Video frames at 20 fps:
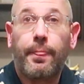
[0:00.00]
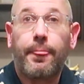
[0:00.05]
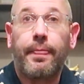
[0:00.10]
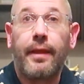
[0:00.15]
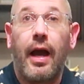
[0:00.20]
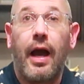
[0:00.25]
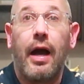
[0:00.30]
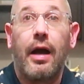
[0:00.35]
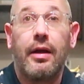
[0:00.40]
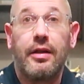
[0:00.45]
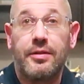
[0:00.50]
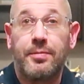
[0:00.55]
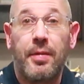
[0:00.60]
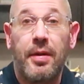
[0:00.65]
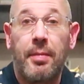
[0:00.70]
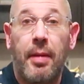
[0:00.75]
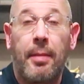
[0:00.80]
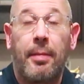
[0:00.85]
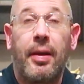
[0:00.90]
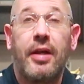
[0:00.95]
It's
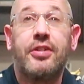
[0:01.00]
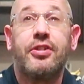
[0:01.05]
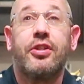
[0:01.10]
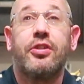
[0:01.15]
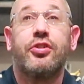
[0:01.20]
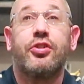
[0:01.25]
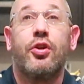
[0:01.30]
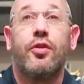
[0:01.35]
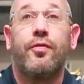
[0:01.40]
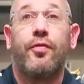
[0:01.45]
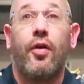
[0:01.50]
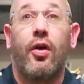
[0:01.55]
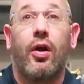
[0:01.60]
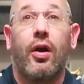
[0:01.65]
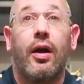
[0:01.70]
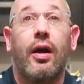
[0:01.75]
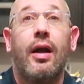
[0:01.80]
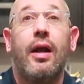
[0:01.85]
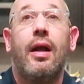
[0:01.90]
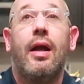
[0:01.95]
been my best year so
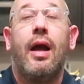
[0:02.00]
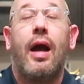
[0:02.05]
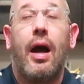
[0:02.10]
far.